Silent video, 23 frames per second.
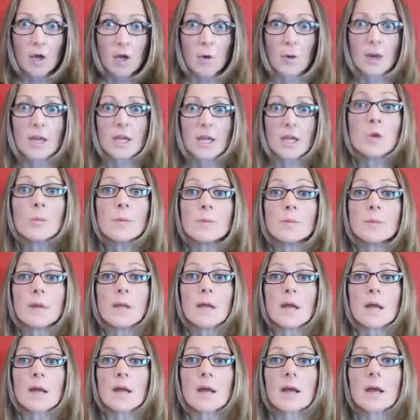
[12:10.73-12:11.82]
a human
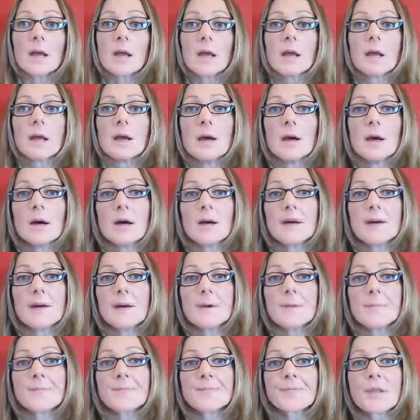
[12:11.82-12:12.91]
being.
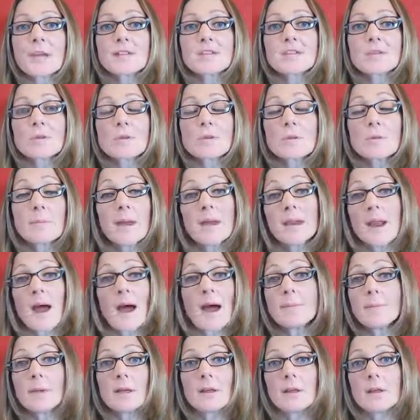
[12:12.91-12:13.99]
And so there may
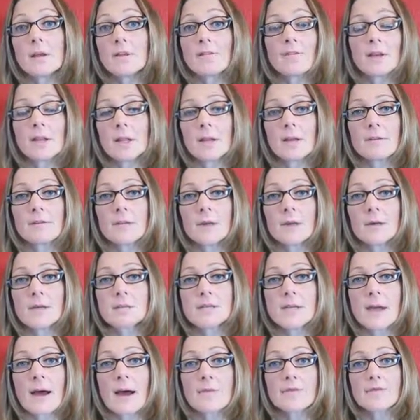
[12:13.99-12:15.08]
not be a feeling of
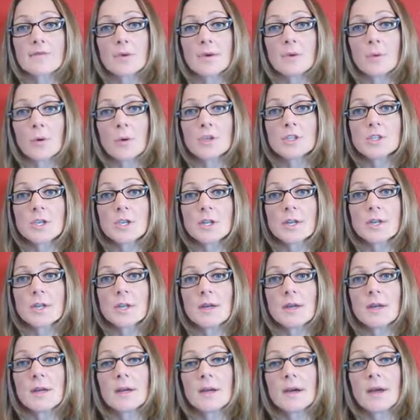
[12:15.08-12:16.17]
guilt after an abortion.
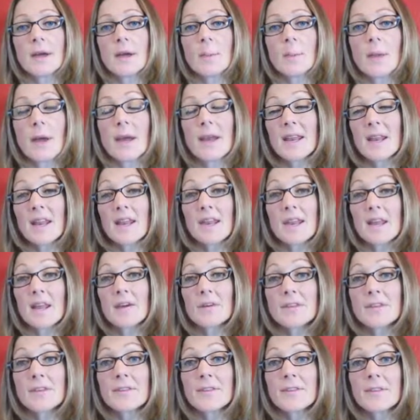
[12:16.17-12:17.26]
And any
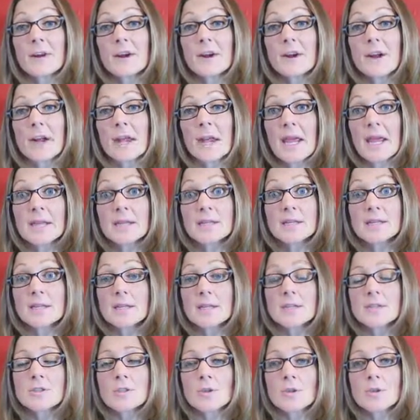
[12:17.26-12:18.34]
guilt that there is
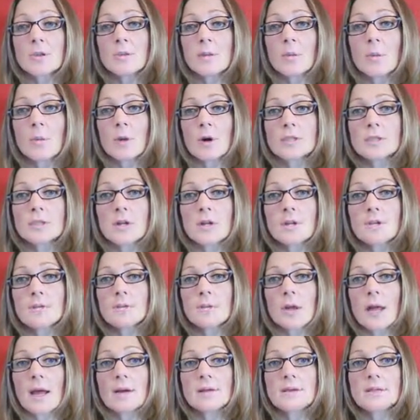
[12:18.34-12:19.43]
can certainly be worked on
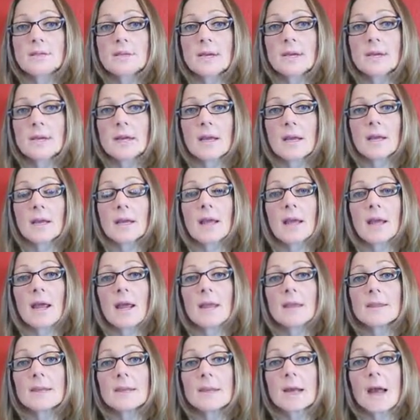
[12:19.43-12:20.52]
through counseling.
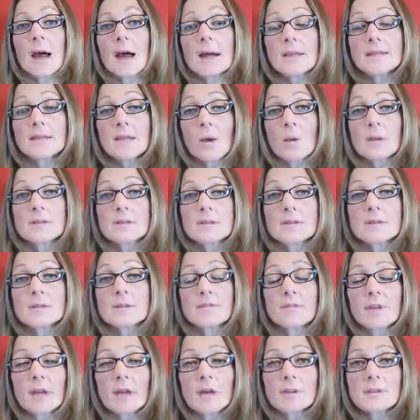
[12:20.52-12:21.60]
And the consequences
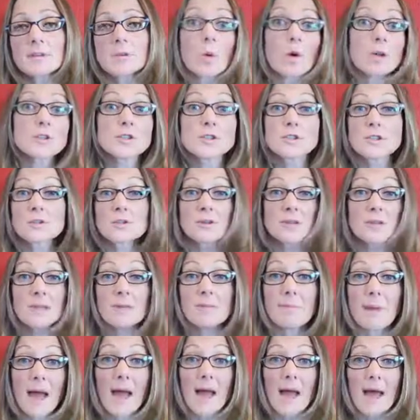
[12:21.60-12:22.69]
of guilt, while certainly
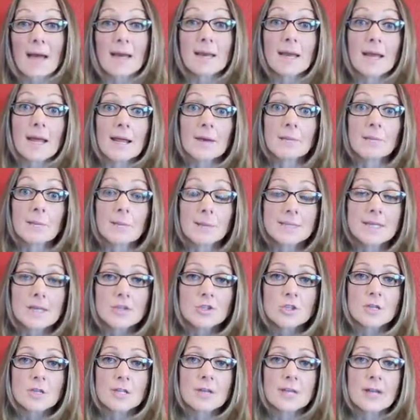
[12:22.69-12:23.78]
bad and
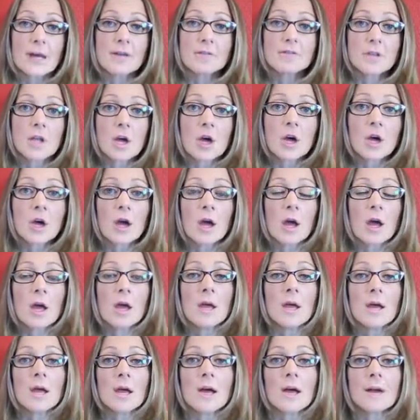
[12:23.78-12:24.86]
potentially lifelong,
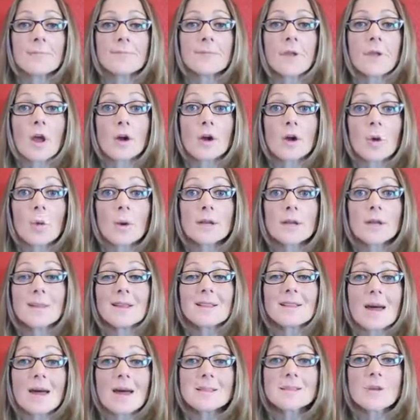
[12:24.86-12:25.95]
are going to be
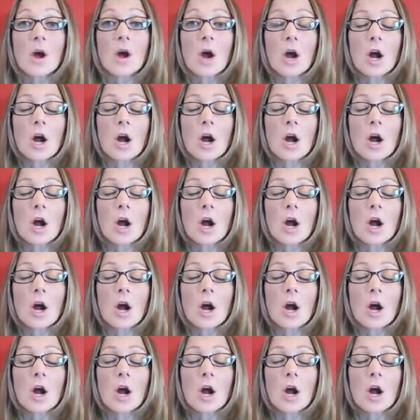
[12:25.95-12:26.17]
less